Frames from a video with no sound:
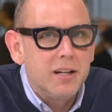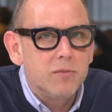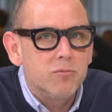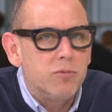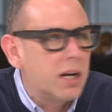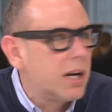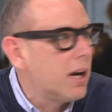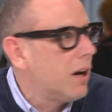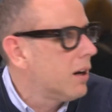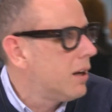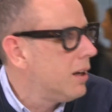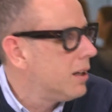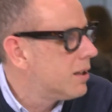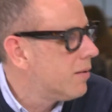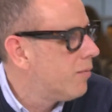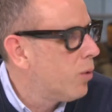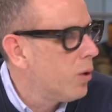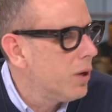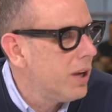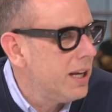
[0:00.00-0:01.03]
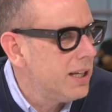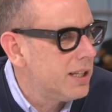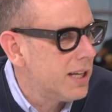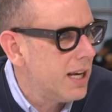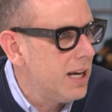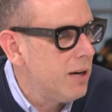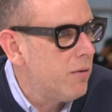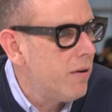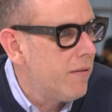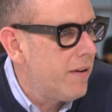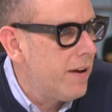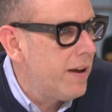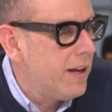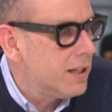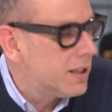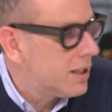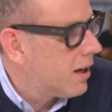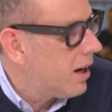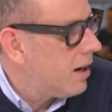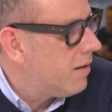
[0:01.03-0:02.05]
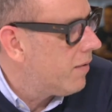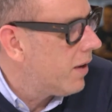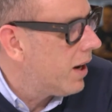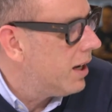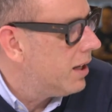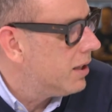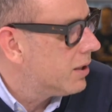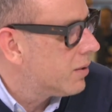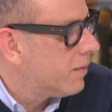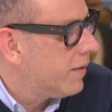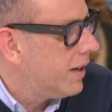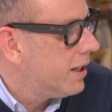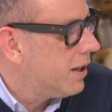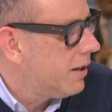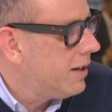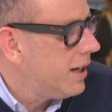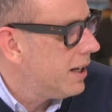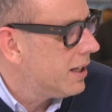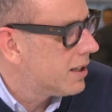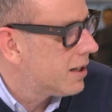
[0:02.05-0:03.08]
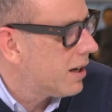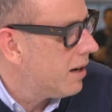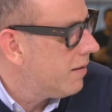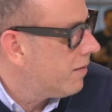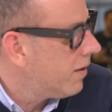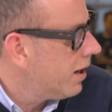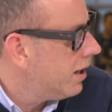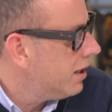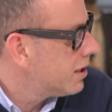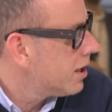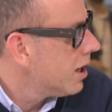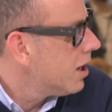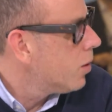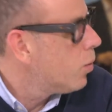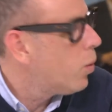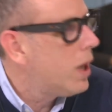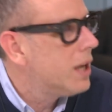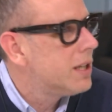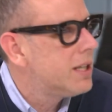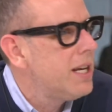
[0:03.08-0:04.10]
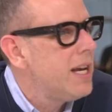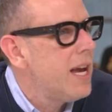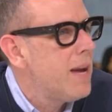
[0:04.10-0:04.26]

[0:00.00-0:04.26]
regardless of what they say, whether they incite violence or they don't incite violence, where's the